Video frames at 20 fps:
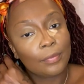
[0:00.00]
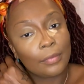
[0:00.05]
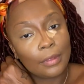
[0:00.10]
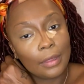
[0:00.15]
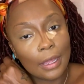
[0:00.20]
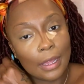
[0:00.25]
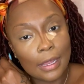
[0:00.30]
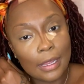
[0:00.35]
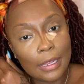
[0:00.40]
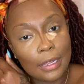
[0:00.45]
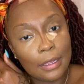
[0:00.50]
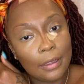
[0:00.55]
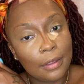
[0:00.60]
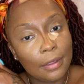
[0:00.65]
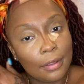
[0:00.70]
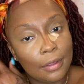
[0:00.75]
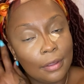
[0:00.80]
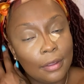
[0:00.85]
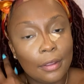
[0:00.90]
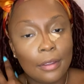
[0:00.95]
Like,
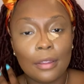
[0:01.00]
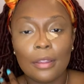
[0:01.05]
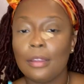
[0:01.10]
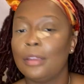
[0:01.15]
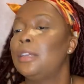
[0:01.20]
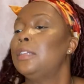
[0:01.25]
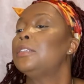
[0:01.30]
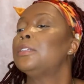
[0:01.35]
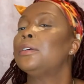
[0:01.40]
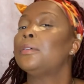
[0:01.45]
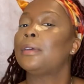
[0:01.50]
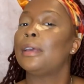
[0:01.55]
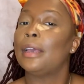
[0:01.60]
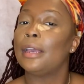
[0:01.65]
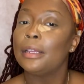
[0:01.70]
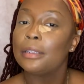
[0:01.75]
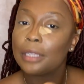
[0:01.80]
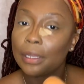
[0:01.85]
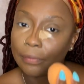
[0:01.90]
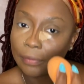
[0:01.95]
it's okay
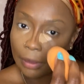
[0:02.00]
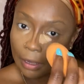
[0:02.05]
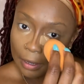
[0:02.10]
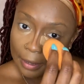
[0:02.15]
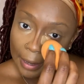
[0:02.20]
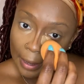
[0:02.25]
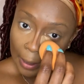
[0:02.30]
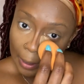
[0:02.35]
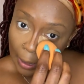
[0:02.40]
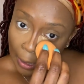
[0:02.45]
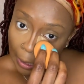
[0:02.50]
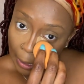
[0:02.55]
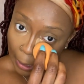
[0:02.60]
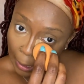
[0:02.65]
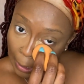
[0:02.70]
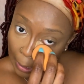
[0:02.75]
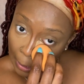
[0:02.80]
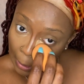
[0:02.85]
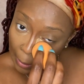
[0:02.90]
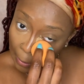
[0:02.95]
to fall down,
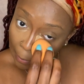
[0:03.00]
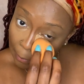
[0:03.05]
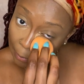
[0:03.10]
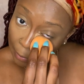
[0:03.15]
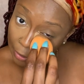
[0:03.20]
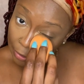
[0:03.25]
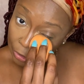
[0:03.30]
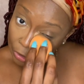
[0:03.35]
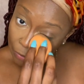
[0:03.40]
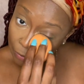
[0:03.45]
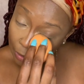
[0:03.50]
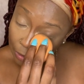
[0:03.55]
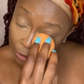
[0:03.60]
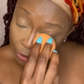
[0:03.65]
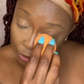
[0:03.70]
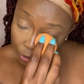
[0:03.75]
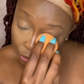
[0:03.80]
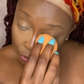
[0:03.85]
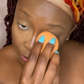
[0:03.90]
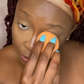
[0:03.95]
but you make
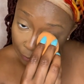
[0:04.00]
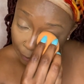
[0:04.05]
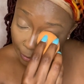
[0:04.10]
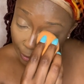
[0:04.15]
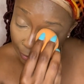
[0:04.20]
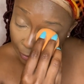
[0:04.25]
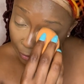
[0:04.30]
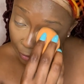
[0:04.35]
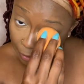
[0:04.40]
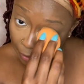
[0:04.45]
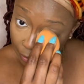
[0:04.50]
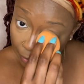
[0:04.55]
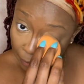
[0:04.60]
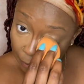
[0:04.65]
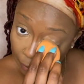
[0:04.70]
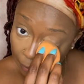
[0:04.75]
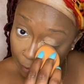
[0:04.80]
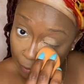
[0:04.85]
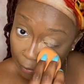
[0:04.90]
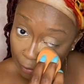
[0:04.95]
sure you get back up.
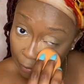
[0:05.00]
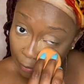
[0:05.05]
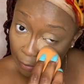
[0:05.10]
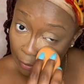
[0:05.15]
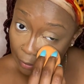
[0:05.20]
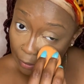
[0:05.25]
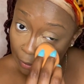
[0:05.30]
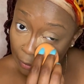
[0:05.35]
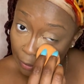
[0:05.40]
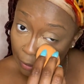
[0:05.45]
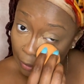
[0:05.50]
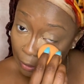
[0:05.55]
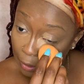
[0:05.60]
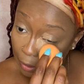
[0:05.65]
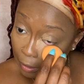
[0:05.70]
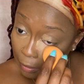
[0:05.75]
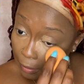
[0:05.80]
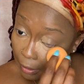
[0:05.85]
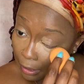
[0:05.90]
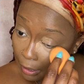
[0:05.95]

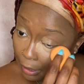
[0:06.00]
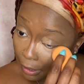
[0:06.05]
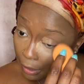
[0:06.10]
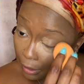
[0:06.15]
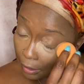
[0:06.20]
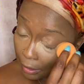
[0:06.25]
Okay?